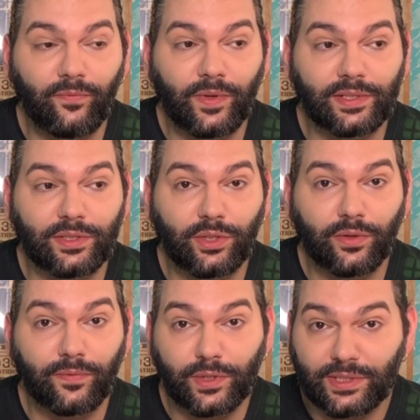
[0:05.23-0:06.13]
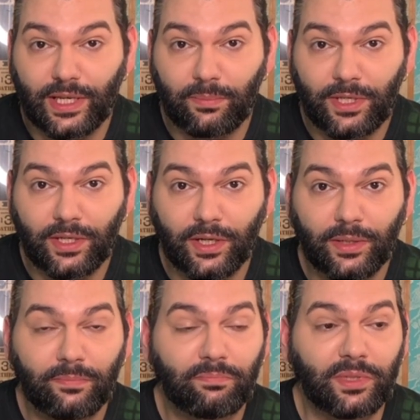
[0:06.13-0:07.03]
it's your first time
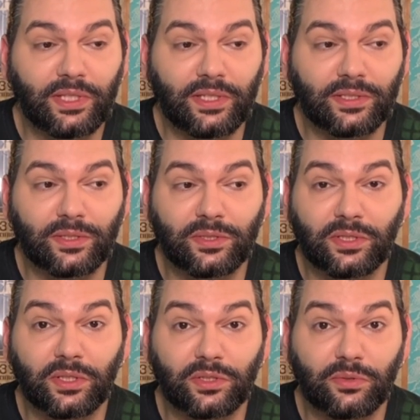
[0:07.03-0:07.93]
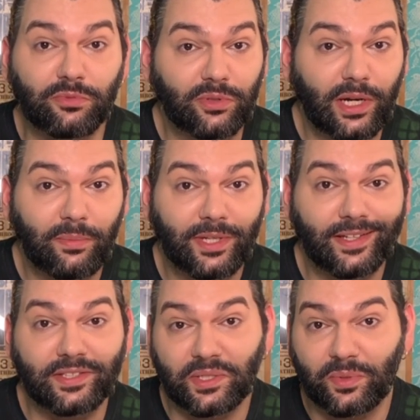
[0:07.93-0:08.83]
here, please consider subscribing,
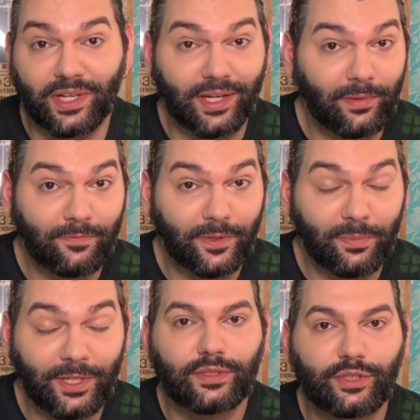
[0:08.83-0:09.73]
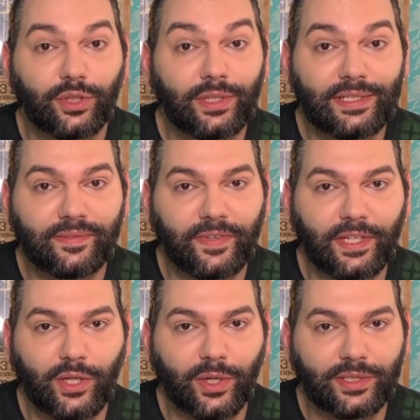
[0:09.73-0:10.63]
it's a great help for me. So this
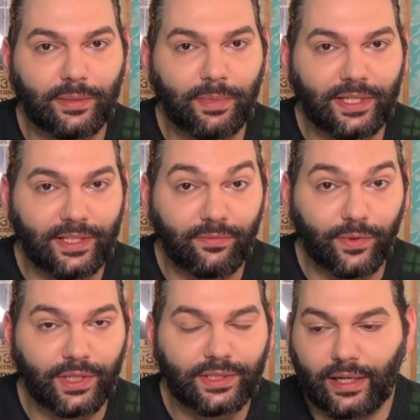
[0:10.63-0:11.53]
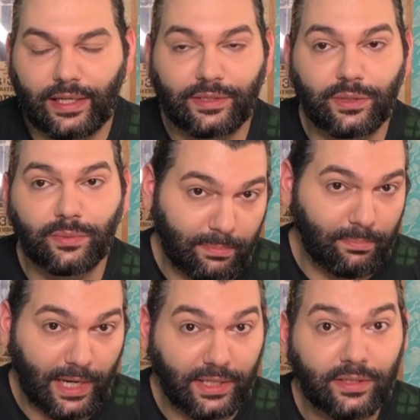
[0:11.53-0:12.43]
video is a bit different. As you
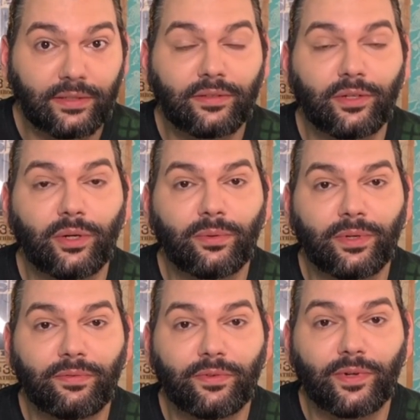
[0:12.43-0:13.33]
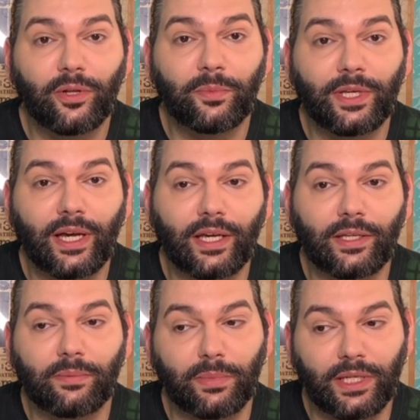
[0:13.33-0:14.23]
might know, if you follow me,
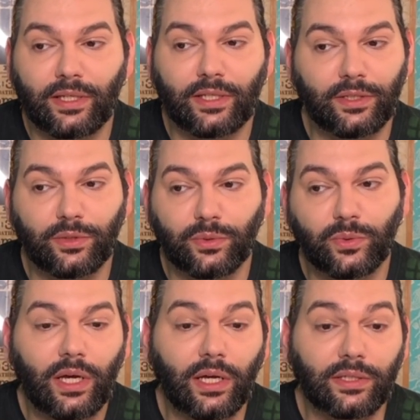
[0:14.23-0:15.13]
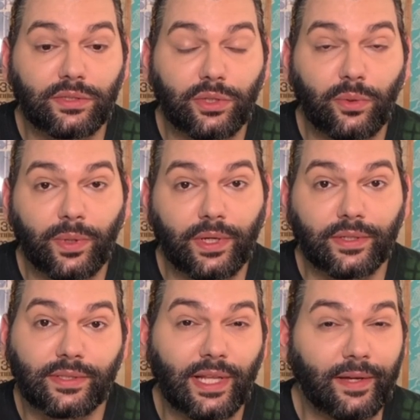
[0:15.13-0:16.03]
I mainly do
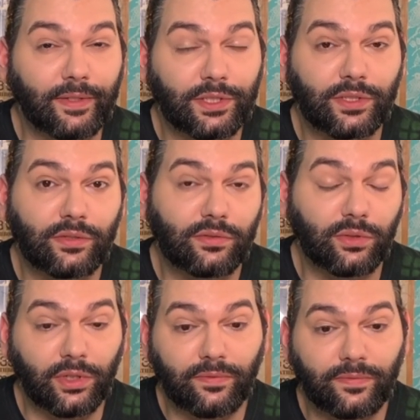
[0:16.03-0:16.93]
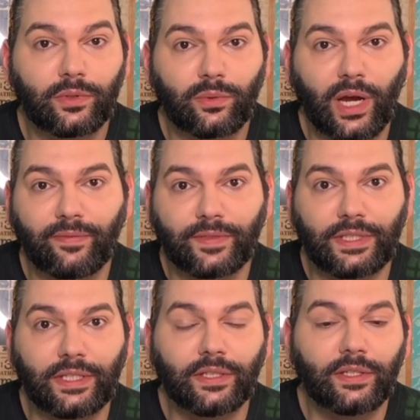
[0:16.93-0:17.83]
sewing slash sort of
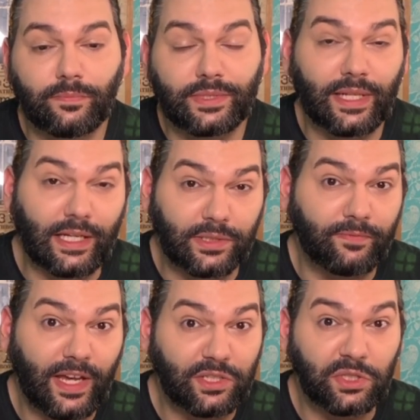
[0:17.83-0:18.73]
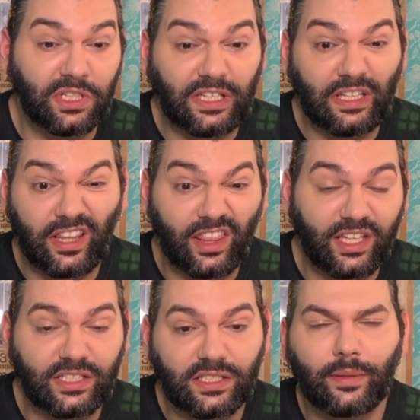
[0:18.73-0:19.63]
crafty slash fashiony
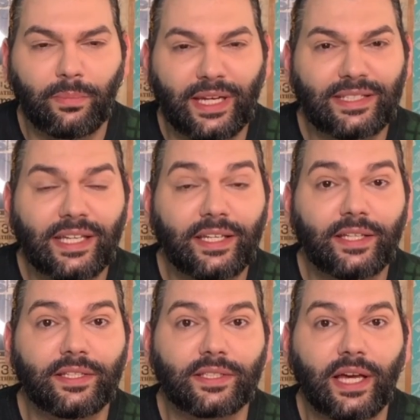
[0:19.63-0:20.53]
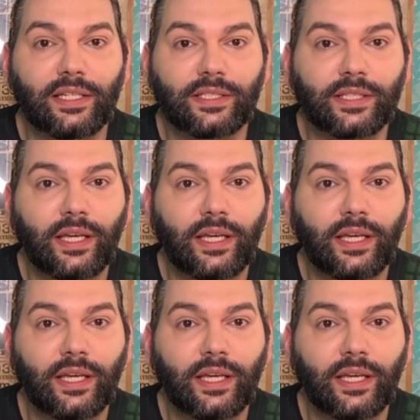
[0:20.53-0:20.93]
things. But as I did discuss